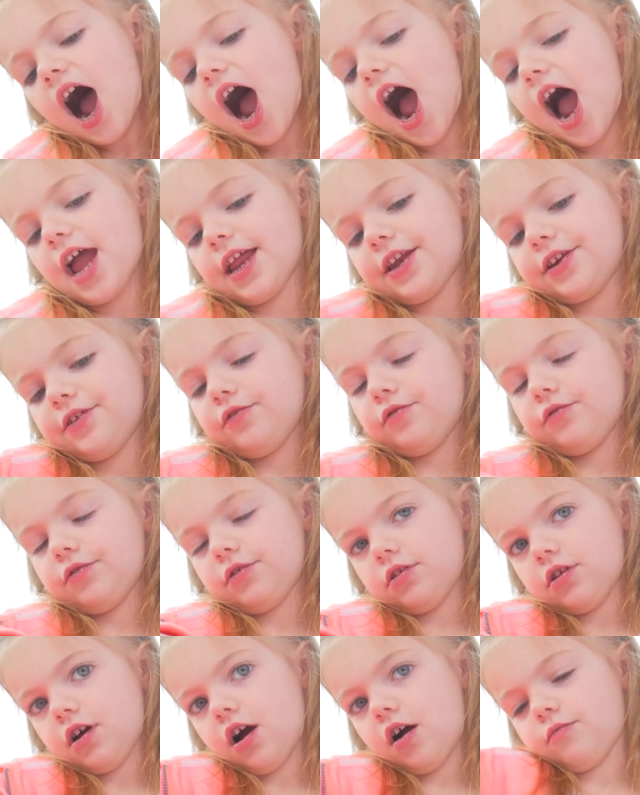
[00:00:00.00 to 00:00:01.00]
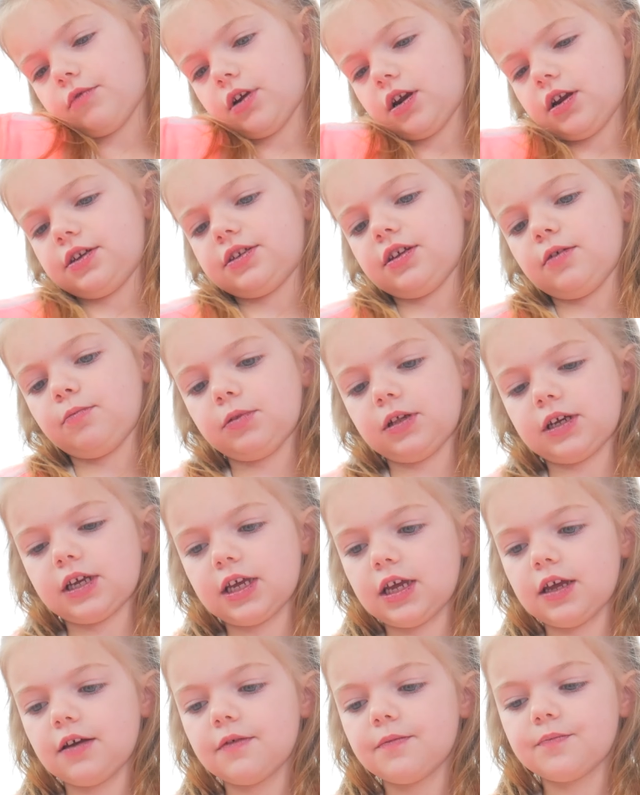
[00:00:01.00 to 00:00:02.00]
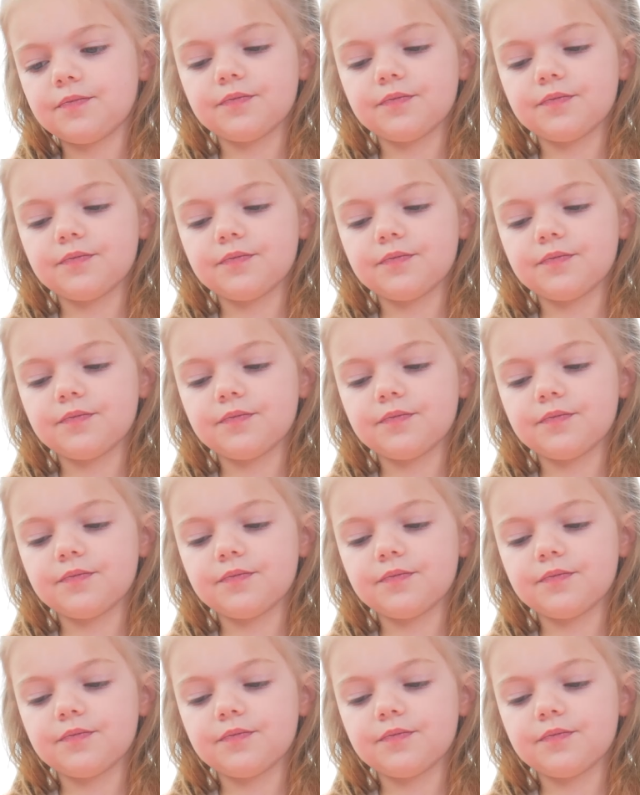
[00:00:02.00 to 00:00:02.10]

I do not want a duplicate.